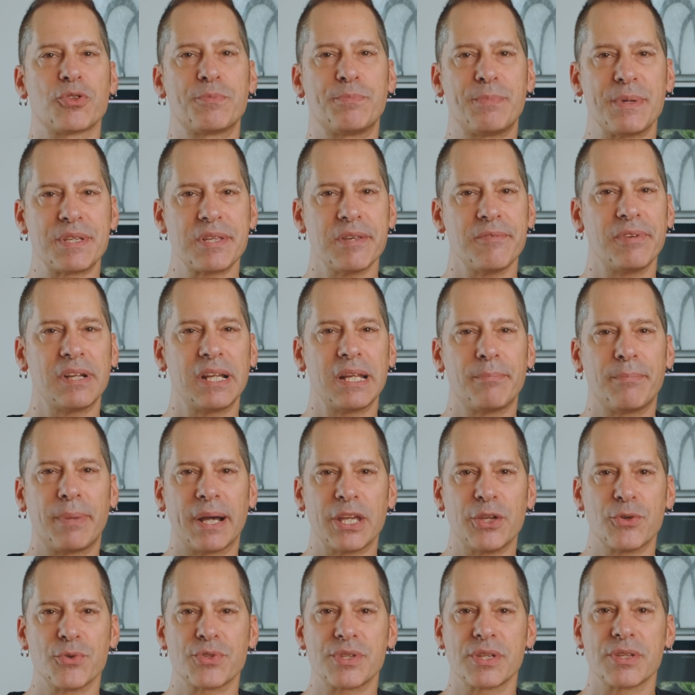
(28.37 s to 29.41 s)
specifically by
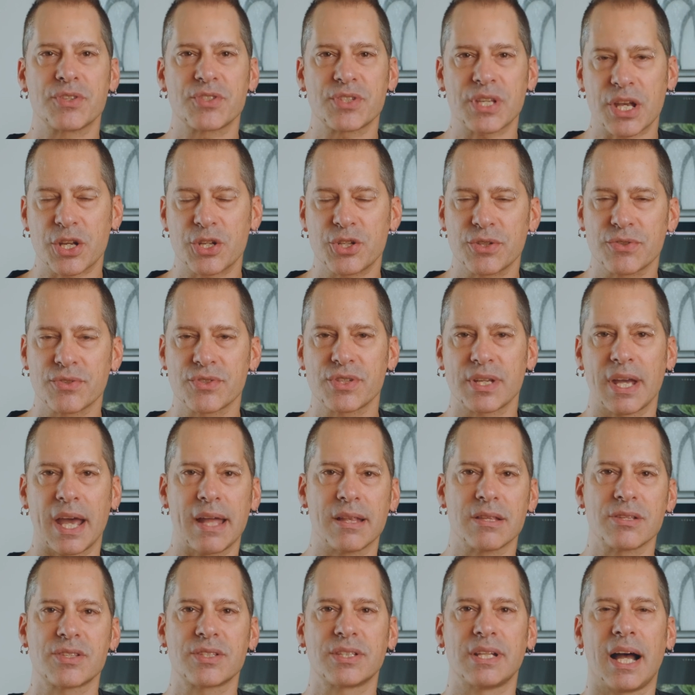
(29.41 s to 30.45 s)
using sessions
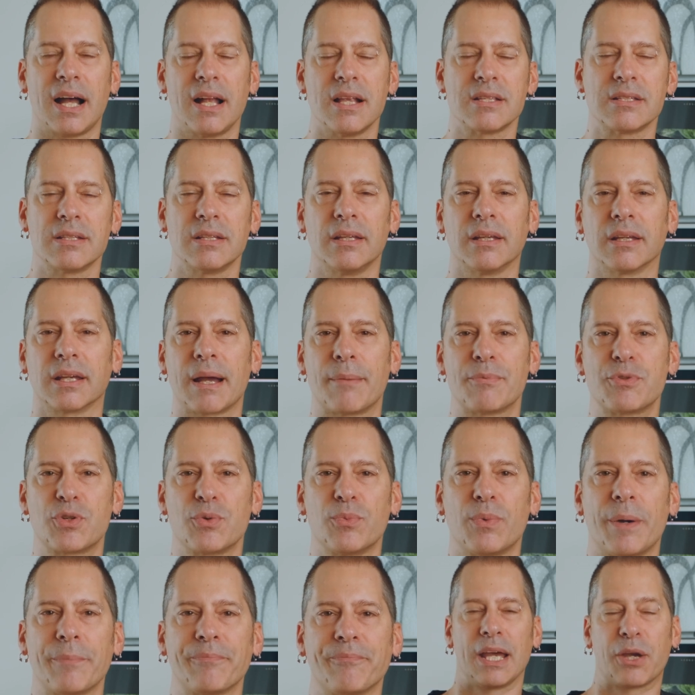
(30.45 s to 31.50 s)
and styles in Capture
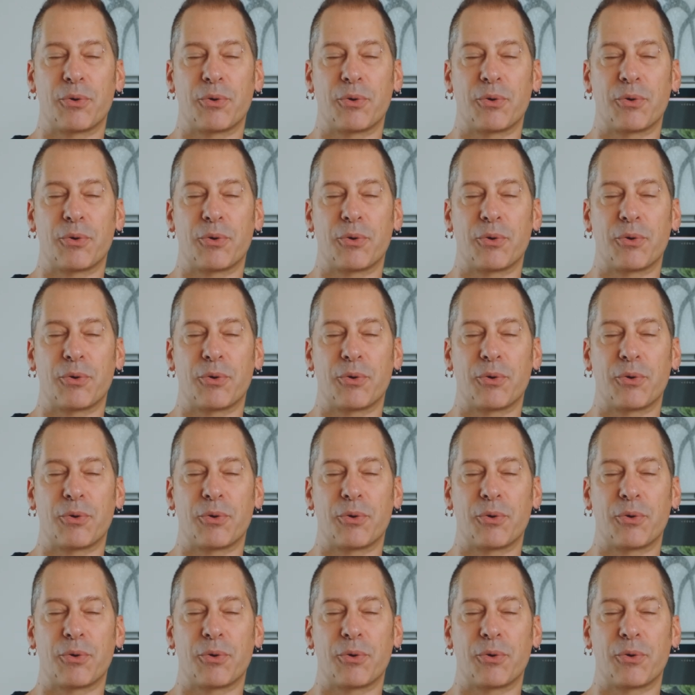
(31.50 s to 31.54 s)
One.